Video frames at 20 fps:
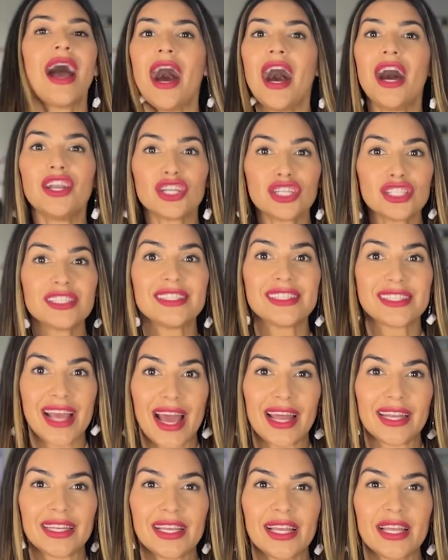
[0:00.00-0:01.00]

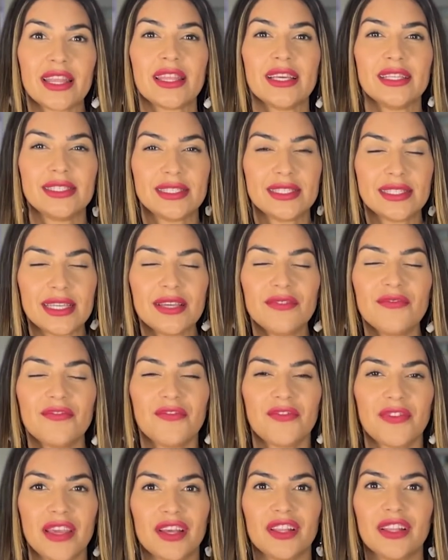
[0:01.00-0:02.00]
Understanding the deep
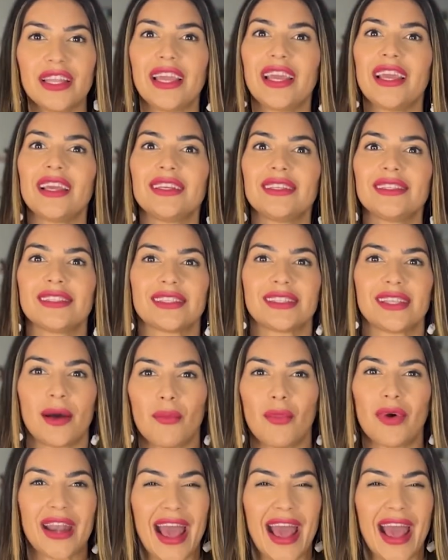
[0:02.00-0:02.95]
feeling someone